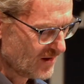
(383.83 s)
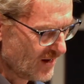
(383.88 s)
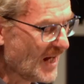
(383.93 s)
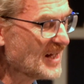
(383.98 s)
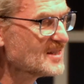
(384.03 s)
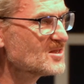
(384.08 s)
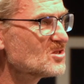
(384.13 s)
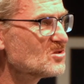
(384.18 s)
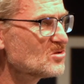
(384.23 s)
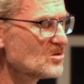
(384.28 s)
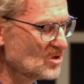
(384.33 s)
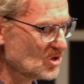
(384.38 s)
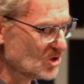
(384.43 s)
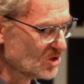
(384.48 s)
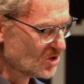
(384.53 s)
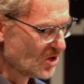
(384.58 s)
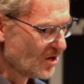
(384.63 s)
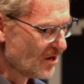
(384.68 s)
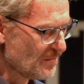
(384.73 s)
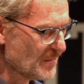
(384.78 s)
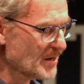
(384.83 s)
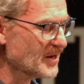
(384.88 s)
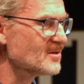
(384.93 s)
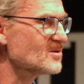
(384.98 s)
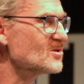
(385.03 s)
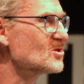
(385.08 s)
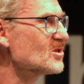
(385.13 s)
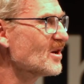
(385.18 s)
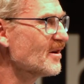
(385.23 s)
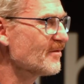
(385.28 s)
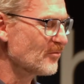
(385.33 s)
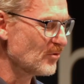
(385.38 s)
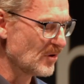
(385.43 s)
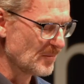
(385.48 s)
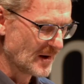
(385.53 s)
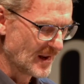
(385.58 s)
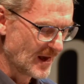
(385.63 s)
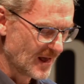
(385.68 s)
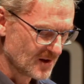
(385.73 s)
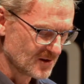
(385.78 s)
as determinants of
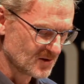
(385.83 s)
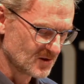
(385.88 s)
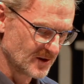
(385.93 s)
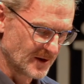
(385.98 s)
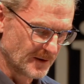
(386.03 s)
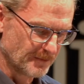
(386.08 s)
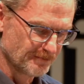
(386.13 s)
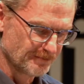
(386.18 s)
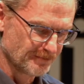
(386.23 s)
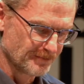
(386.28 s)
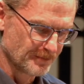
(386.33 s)
criminality.